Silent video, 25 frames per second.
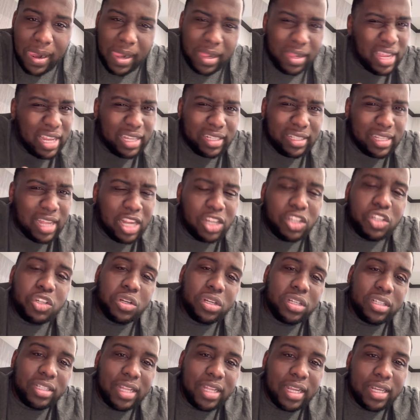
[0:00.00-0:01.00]
That's not
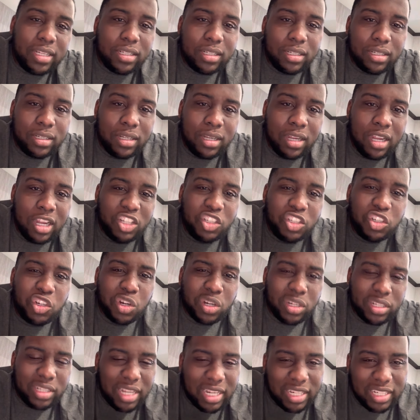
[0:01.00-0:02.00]
jurisdiction.
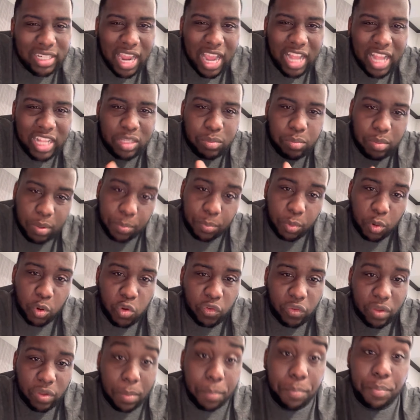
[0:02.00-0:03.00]
Jurisdiction has to be
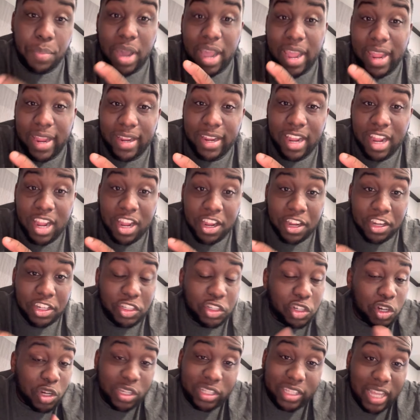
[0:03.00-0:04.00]
proven, but
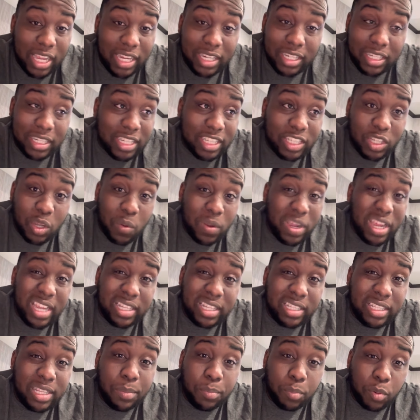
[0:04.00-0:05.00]
jurisdiction is so
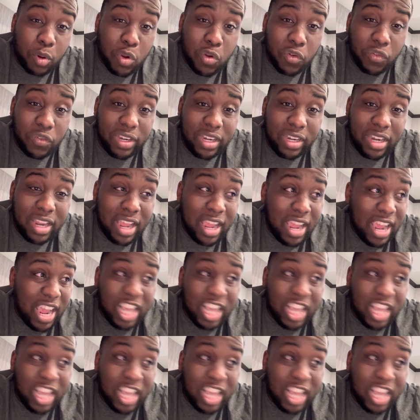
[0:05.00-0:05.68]
easily proven,